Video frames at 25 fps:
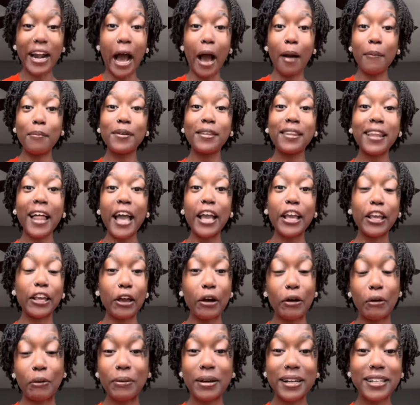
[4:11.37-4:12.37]
I'd be like,
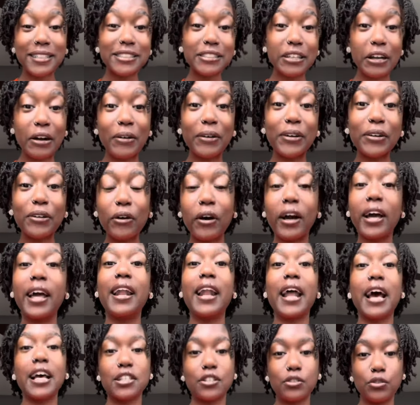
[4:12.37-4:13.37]
yo, what is going on? And
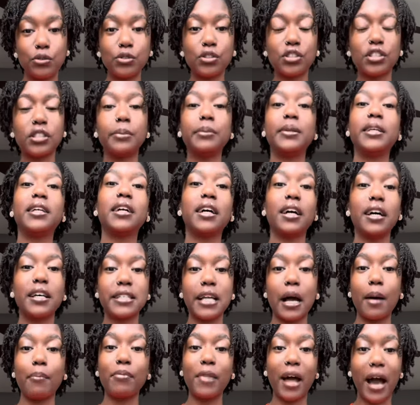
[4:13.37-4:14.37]
that's usually because
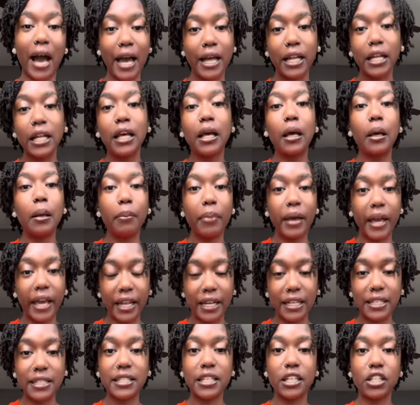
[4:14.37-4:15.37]
I'm not paying
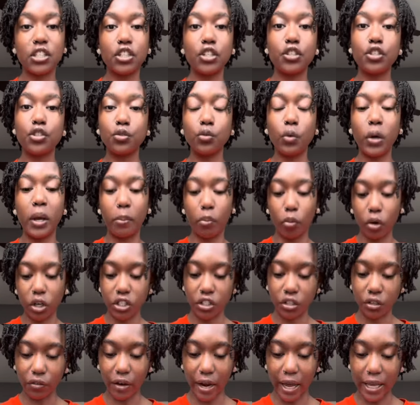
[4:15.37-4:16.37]
attention to and
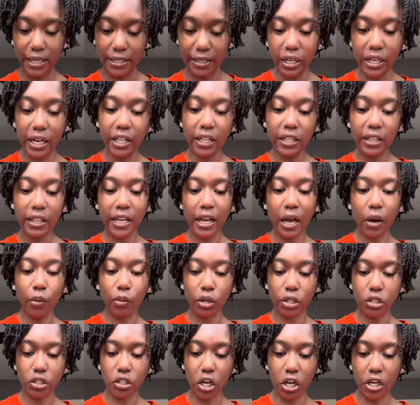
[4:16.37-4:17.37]
moisturizing. Another thing I
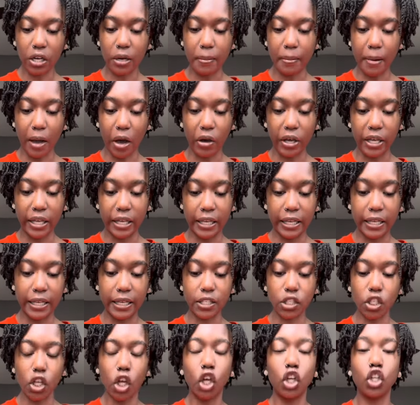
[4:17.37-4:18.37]
want to talk about
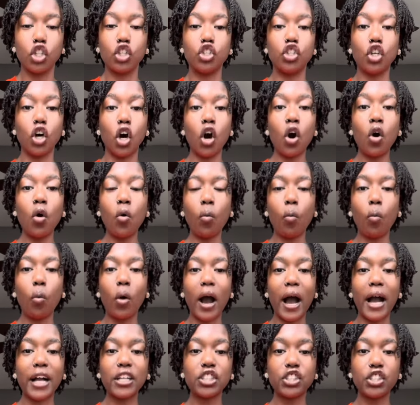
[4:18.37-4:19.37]
is don't
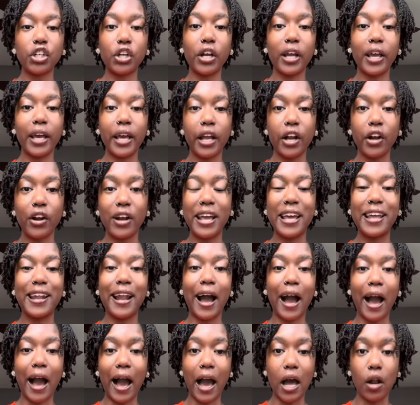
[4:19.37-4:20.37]
wash your hair in
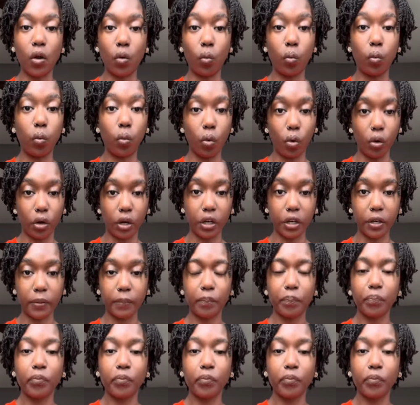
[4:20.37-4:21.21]
hot water.